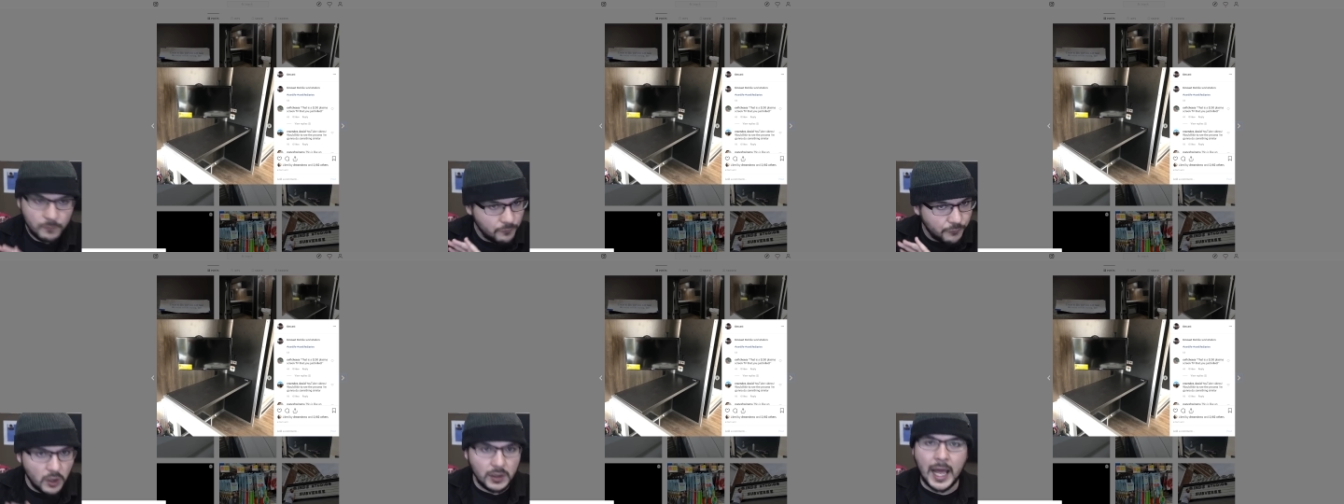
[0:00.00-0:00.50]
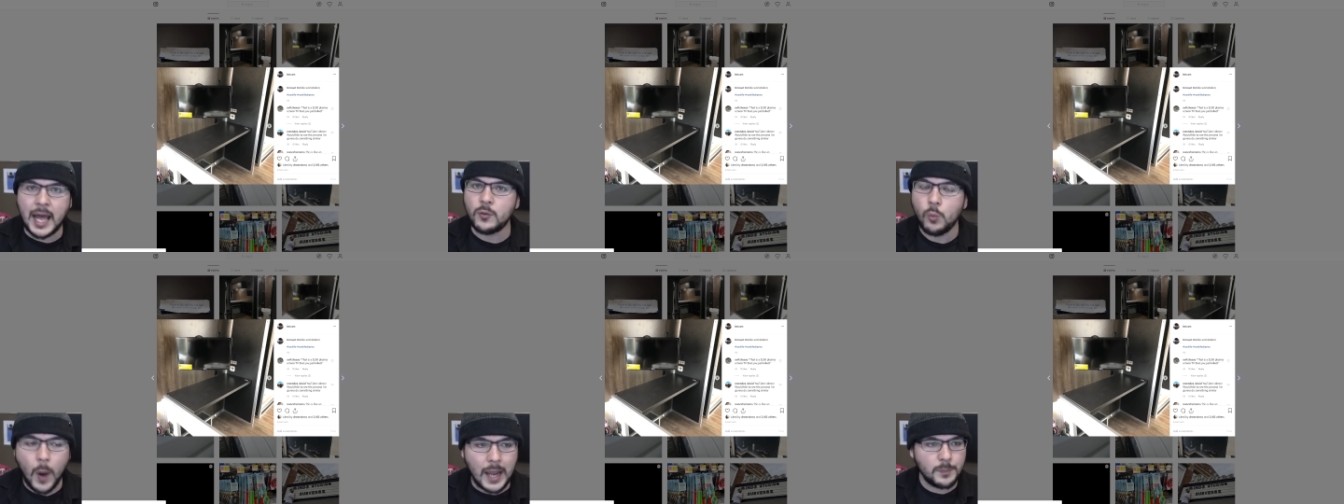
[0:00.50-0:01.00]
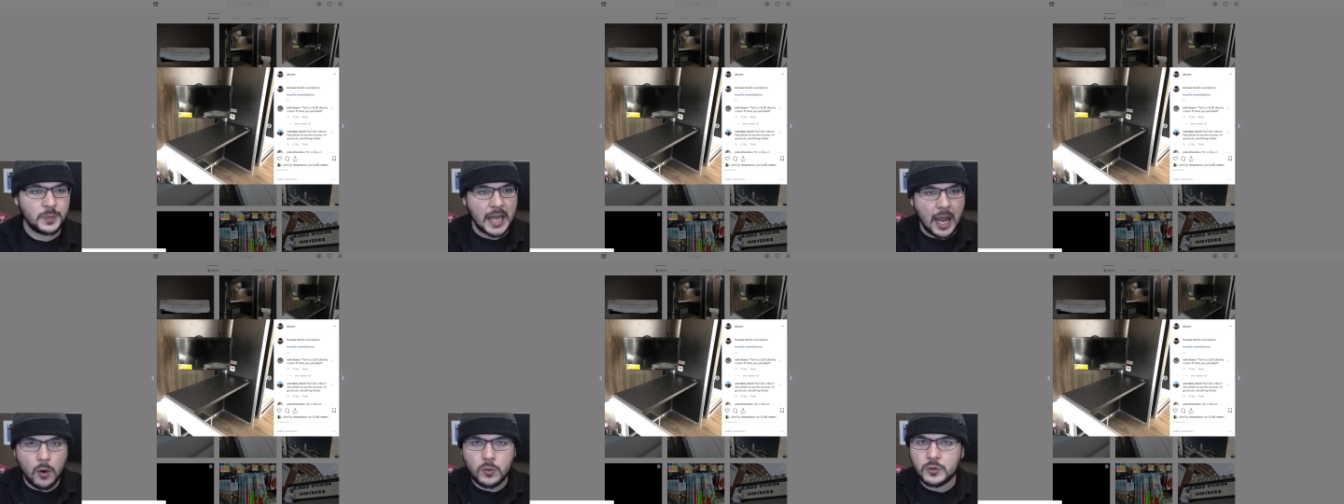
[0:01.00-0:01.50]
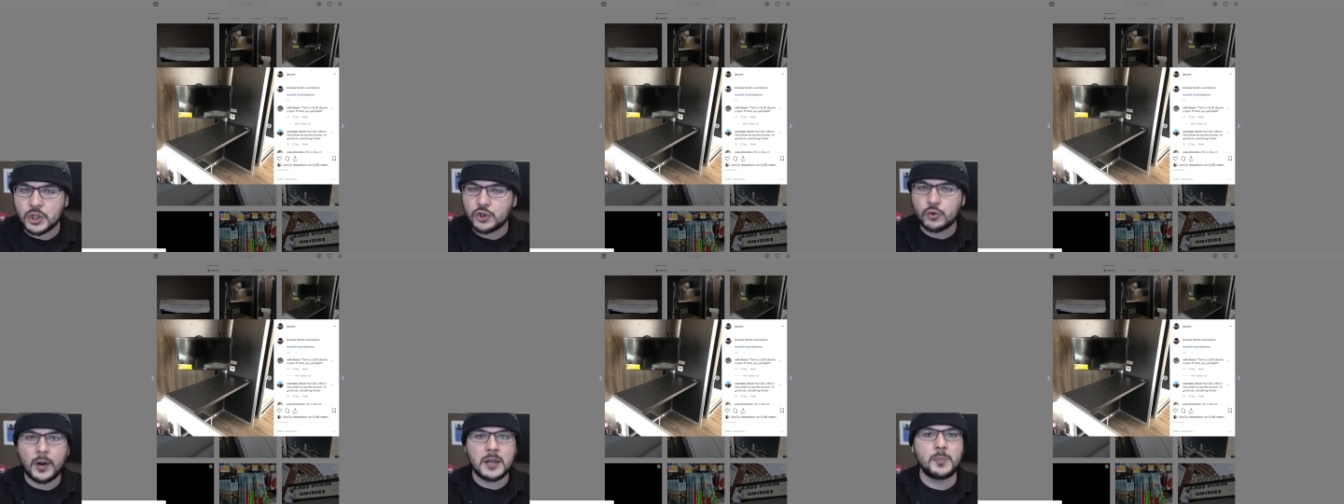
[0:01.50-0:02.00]
full-on wiped out,
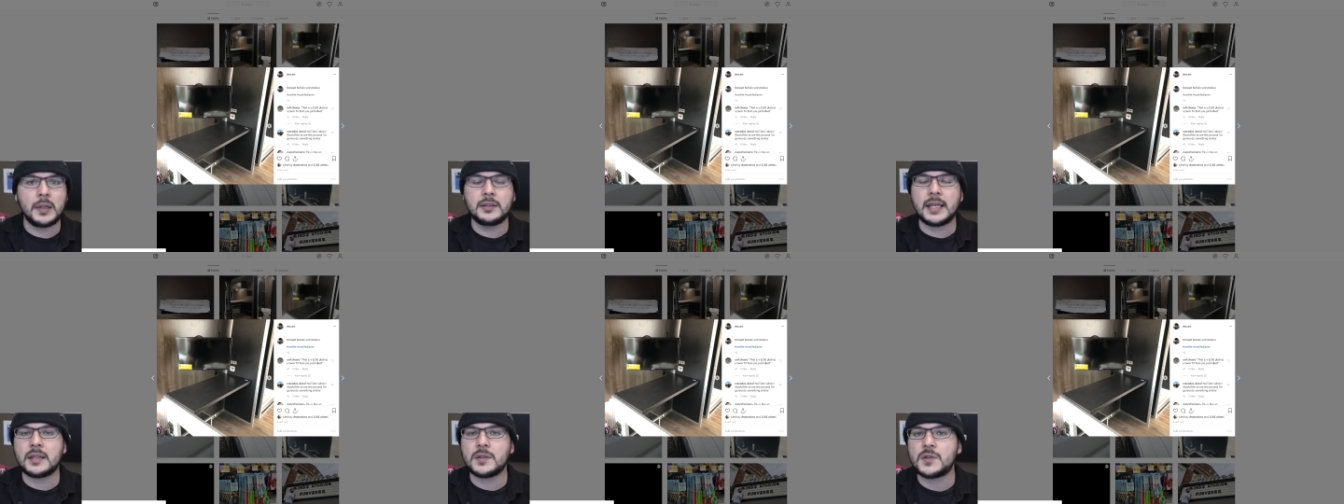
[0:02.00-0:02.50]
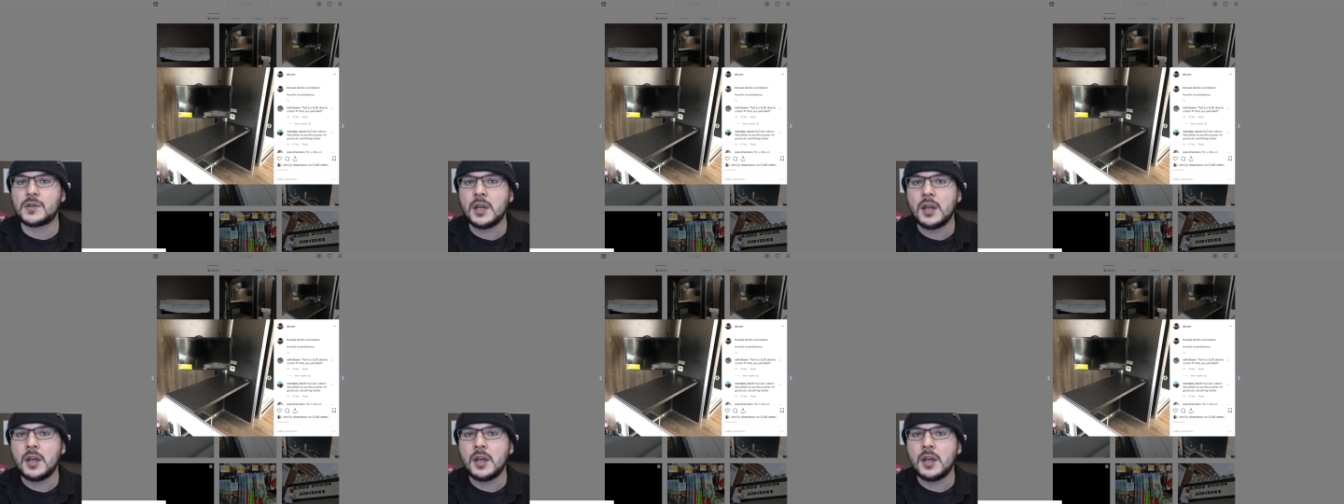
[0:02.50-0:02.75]
destroyed buildings